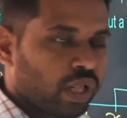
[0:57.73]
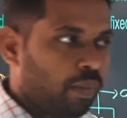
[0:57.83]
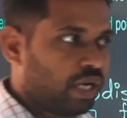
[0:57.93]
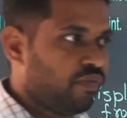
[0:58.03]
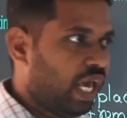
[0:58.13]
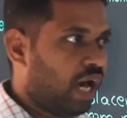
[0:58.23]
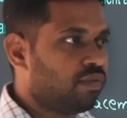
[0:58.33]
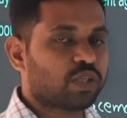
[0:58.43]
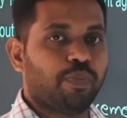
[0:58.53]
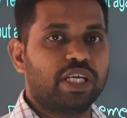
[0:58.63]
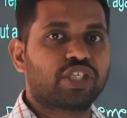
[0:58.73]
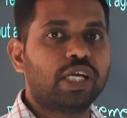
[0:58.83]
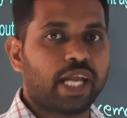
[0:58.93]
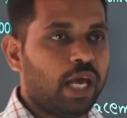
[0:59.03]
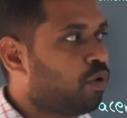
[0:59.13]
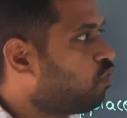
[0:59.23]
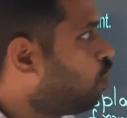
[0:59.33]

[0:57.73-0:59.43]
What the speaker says: But we have a special type of